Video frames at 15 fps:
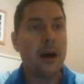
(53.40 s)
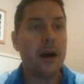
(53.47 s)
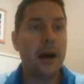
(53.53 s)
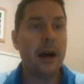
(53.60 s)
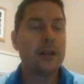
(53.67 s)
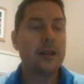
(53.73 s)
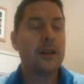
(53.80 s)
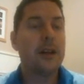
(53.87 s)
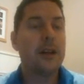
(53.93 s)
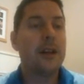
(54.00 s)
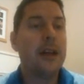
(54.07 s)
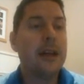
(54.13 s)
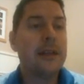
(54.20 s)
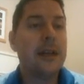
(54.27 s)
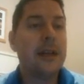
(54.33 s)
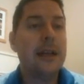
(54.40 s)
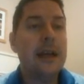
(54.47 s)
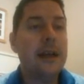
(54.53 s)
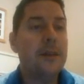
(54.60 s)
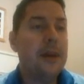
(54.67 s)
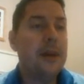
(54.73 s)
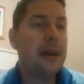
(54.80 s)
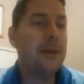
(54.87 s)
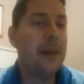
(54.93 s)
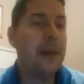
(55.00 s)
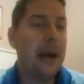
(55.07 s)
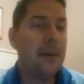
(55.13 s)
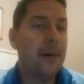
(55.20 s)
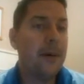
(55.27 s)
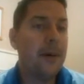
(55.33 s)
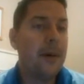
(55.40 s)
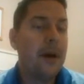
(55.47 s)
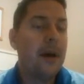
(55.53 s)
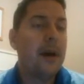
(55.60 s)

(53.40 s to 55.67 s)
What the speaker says: All right, so the things that need to be in the paper.